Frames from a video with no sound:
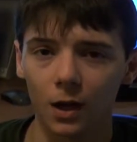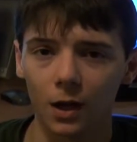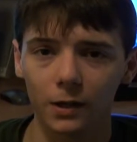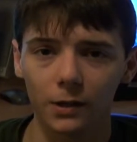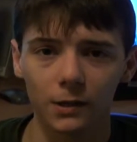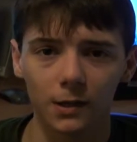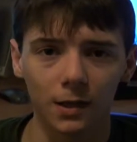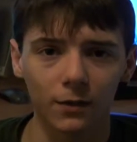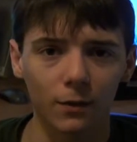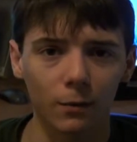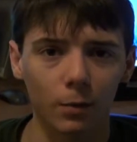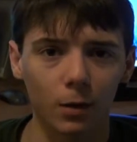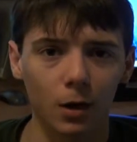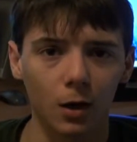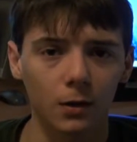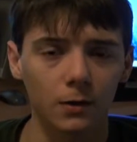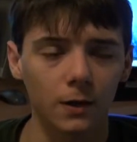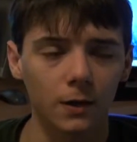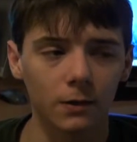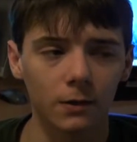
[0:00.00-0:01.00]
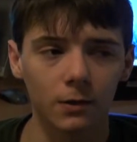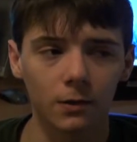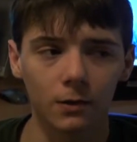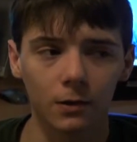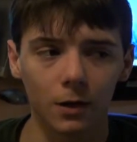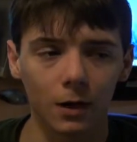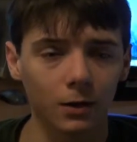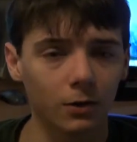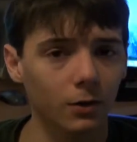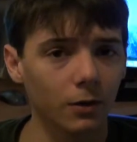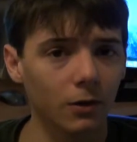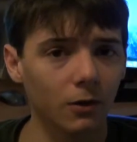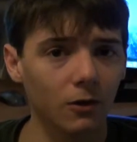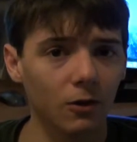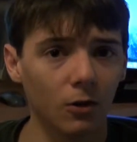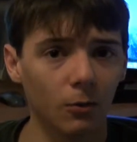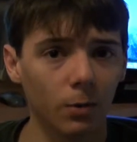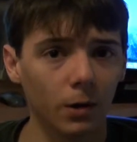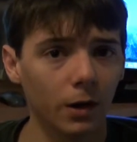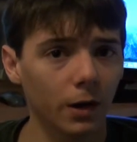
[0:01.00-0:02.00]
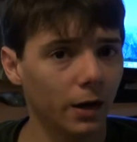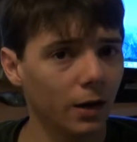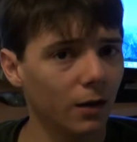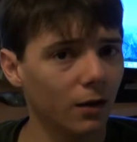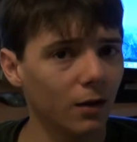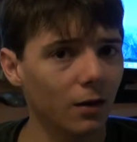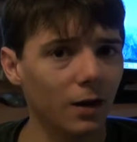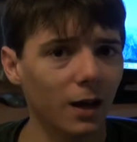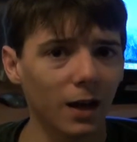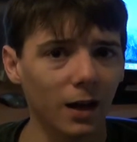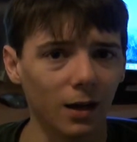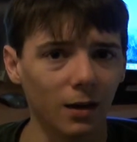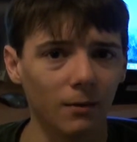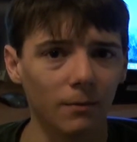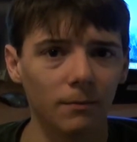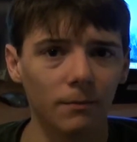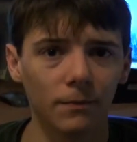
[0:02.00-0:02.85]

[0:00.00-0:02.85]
i7 processors are actually still pretty good today.